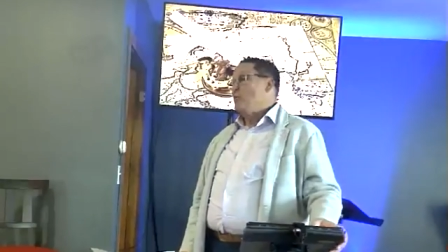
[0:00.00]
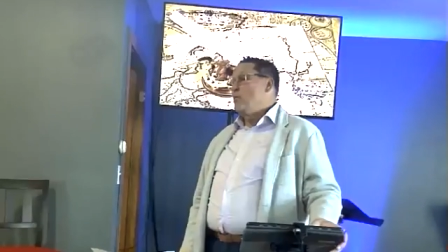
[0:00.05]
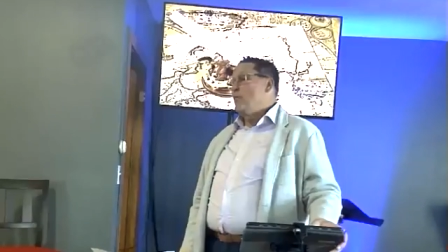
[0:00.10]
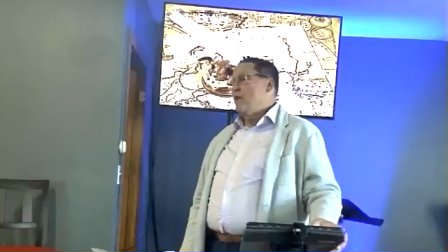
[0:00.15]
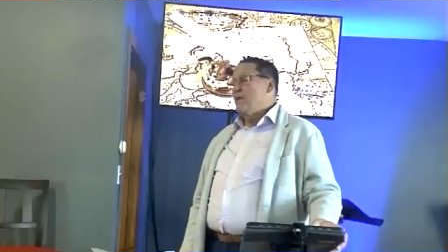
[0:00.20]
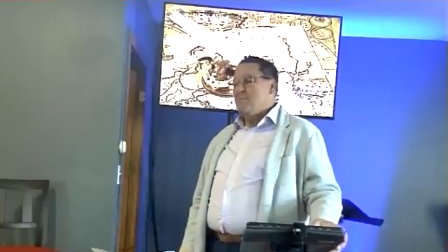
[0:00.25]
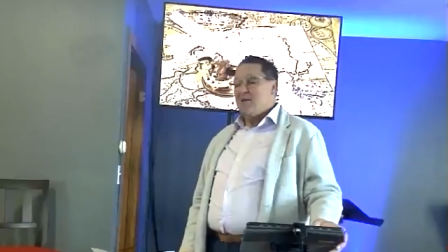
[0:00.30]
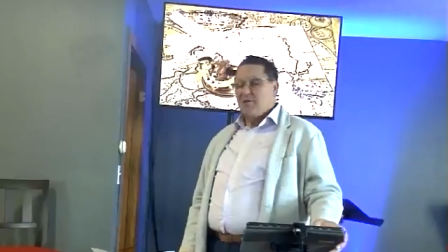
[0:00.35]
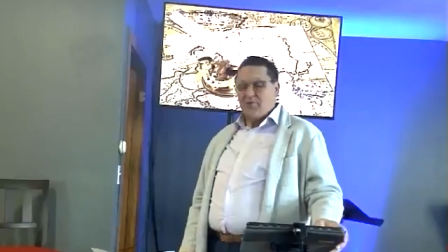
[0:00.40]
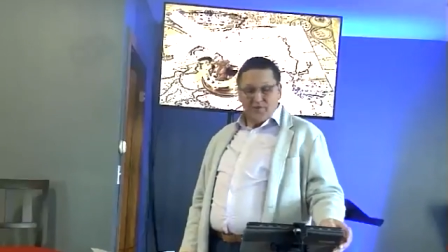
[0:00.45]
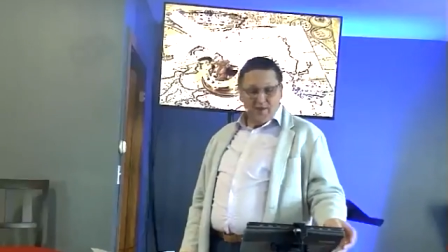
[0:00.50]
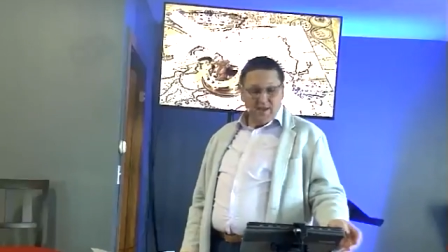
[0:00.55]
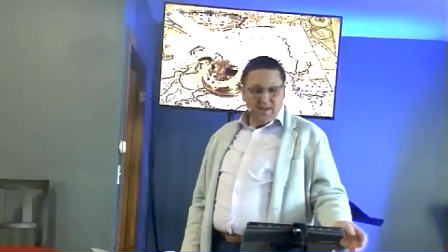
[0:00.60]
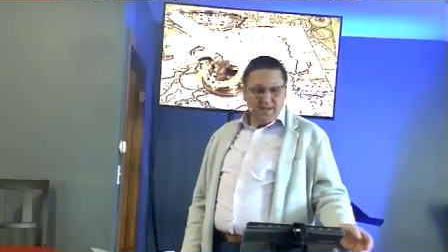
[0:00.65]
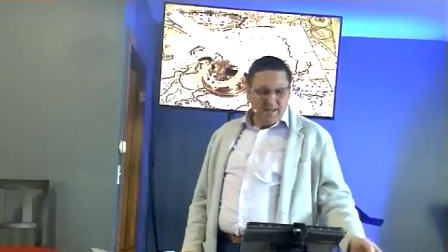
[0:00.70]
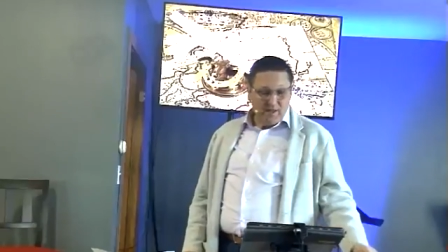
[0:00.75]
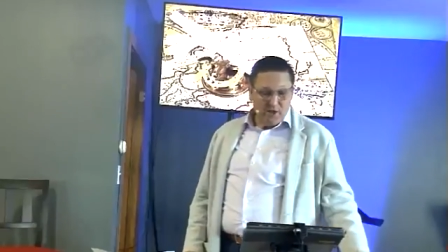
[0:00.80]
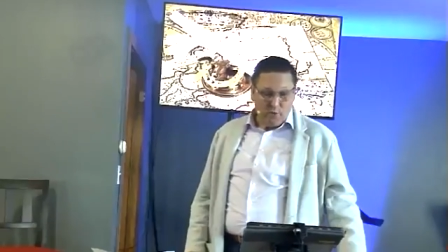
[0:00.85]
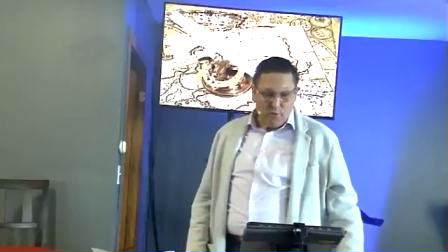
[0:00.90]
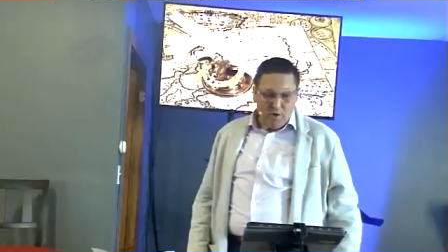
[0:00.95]
We want to be
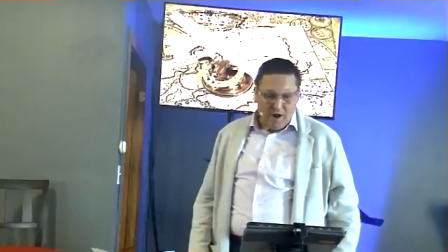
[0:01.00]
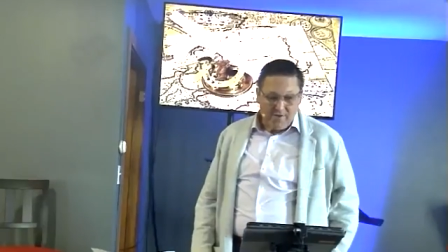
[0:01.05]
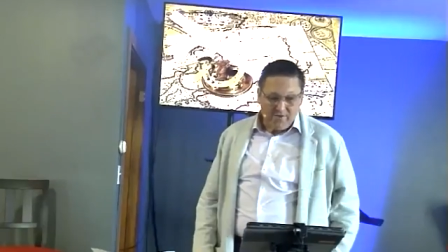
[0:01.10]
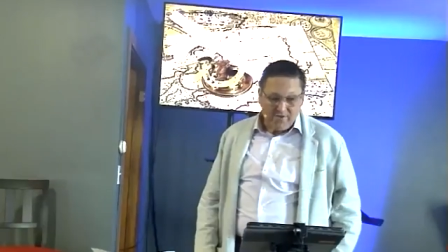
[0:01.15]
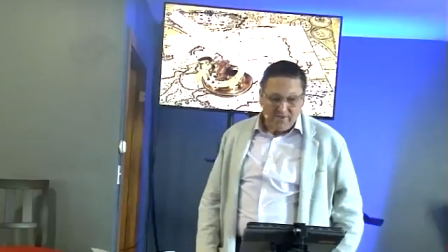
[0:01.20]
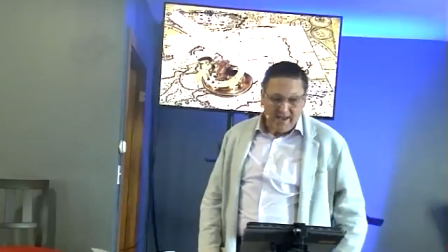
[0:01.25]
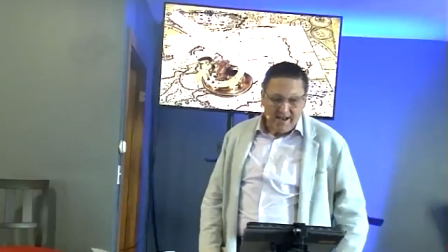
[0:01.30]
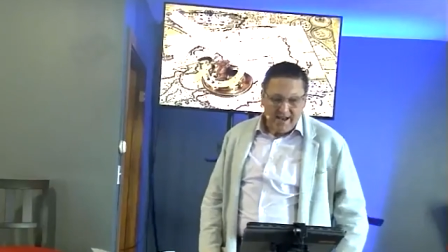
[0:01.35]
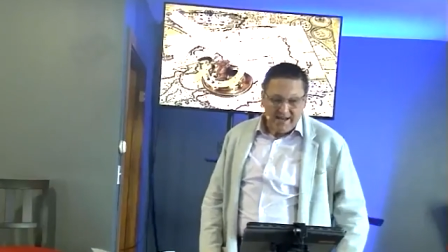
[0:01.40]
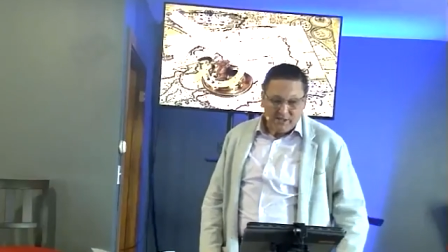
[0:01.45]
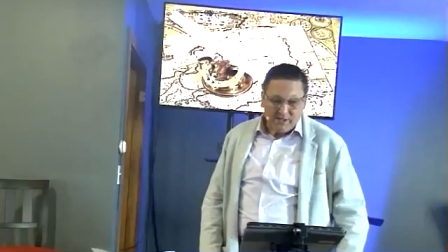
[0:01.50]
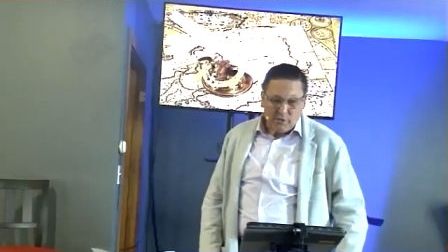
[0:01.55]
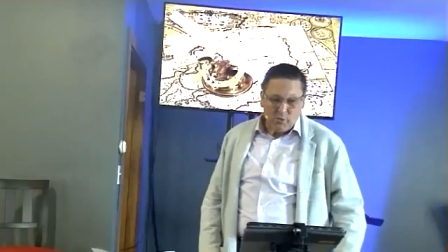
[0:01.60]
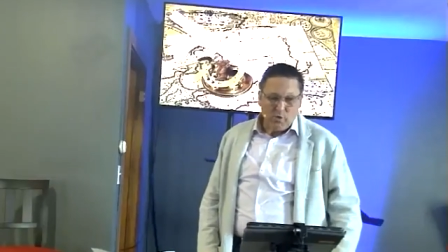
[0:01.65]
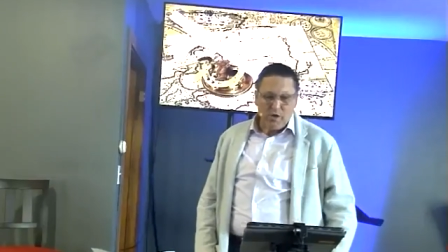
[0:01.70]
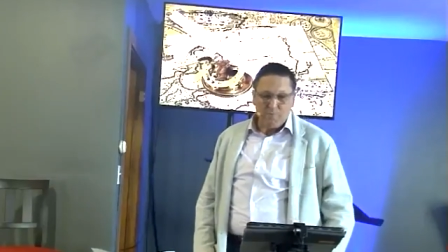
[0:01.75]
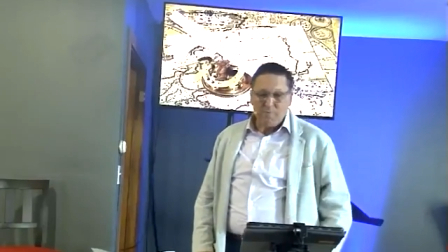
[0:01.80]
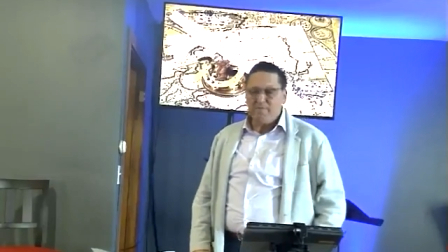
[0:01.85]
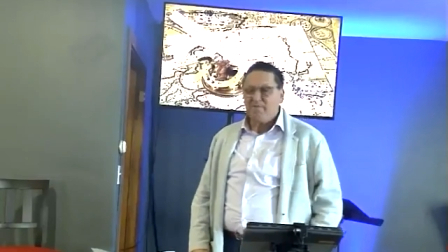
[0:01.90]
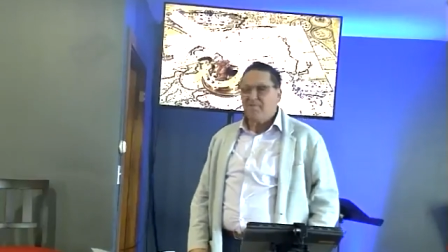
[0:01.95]
thinking the right things. We
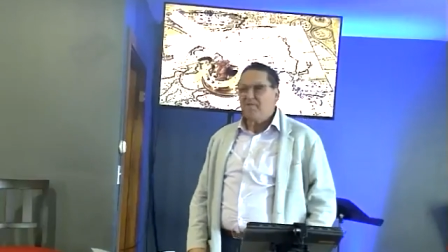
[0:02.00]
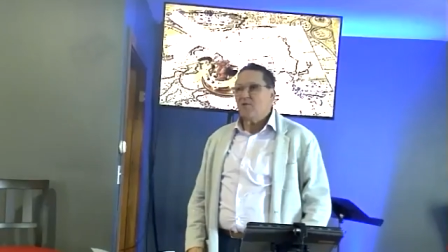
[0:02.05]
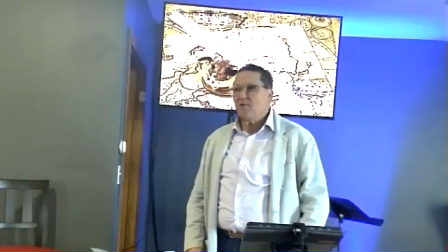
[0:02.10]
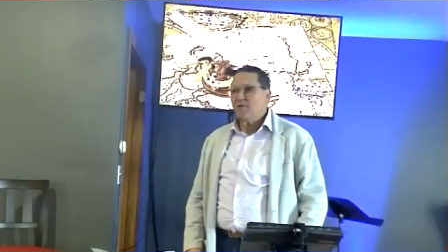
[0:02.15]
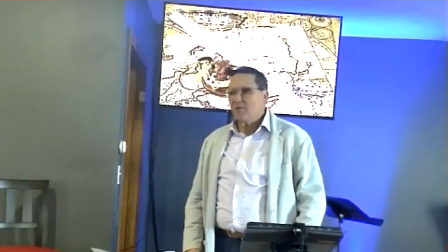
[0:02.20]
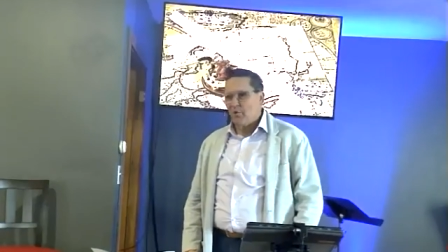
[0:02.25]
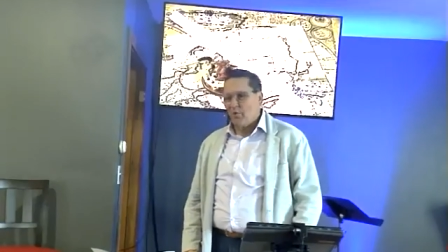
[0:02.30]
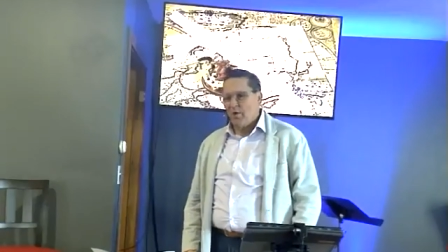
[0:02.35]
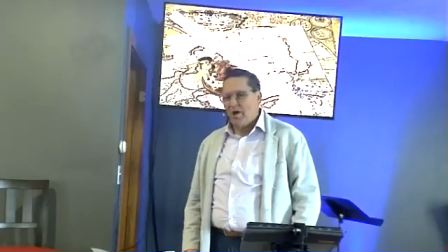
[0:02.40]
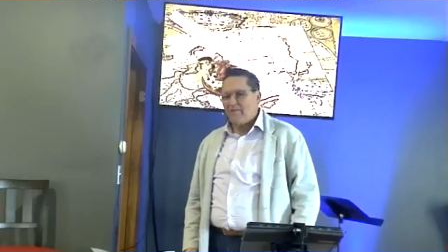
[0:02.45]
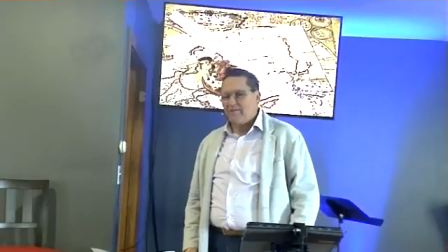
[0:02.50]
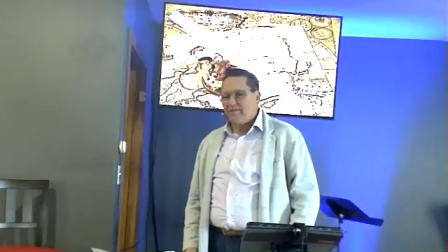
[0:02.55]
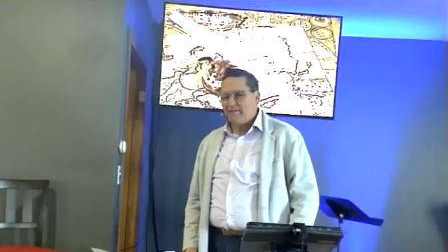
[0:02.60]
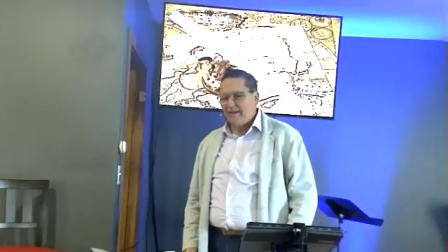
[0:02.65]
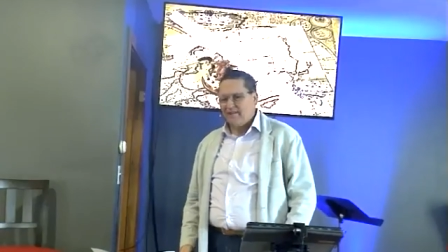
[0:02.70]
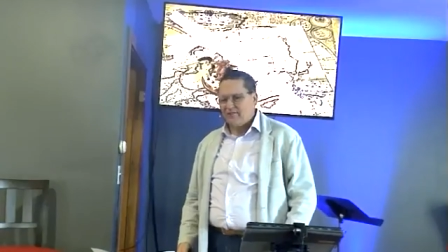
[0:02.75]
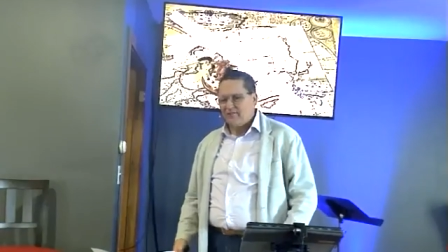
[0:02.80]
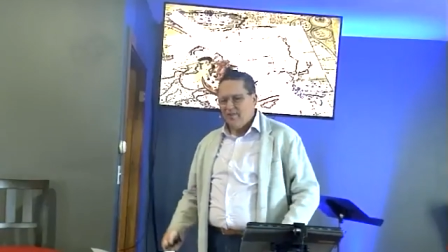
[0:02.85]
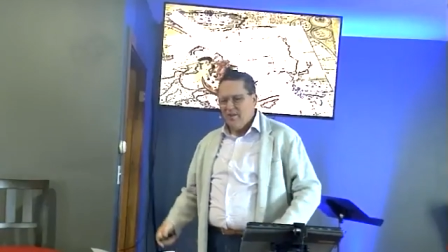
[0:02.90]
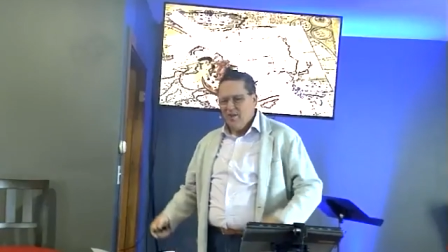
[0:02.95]
want to be feeling the right
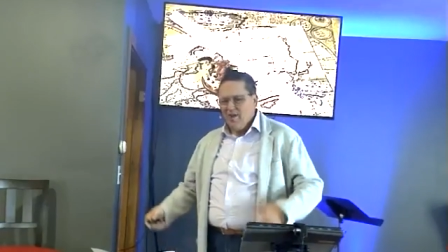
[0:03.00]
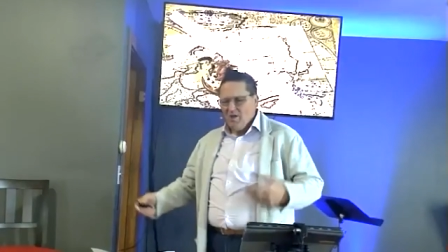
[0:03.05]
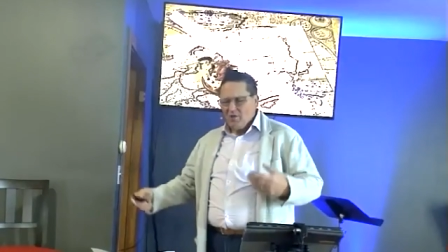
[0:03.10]
things.